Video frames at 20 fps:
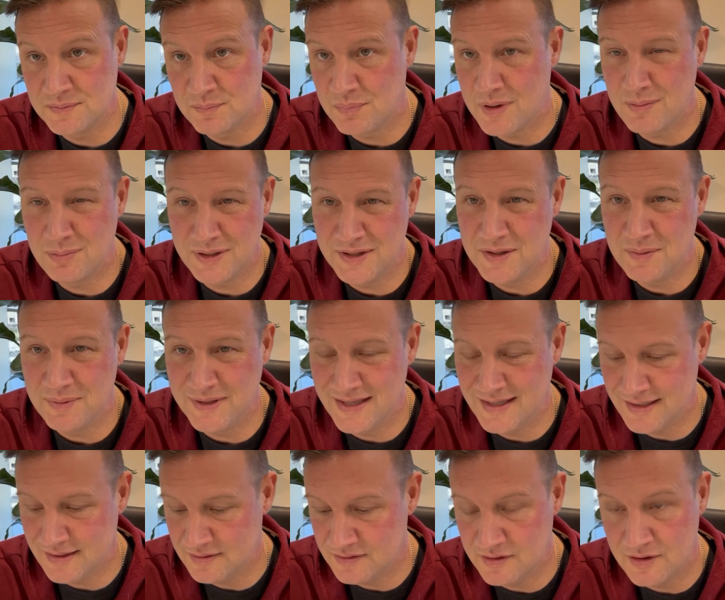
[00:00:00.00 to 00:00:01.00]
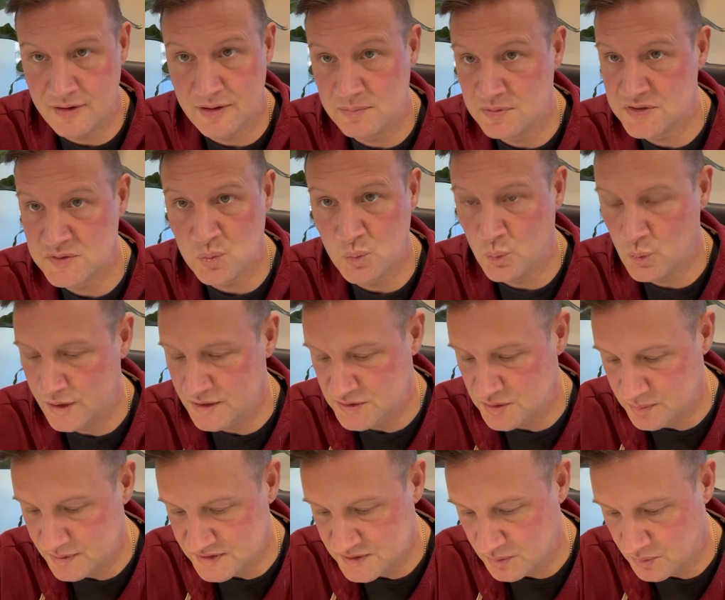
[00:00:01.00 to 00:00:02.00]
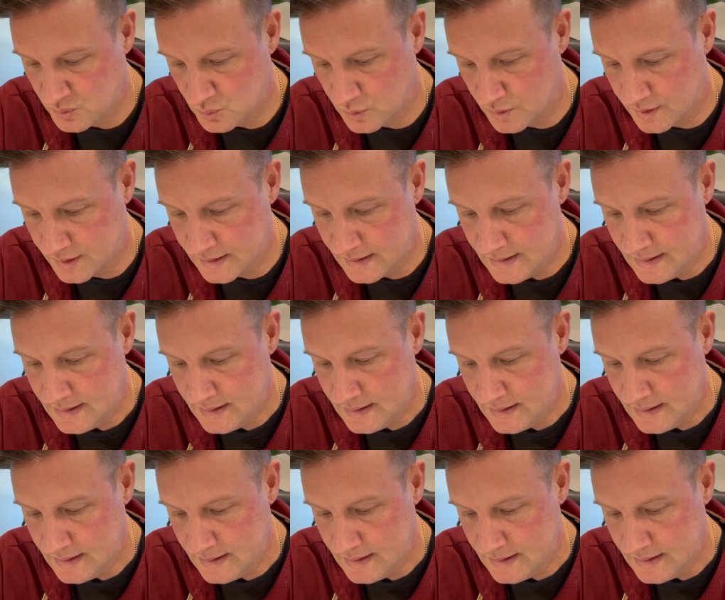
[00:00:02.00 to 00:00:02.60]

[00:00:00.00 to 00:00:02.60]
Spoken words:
probably in the beginning of the year. I'm just way too busy with work.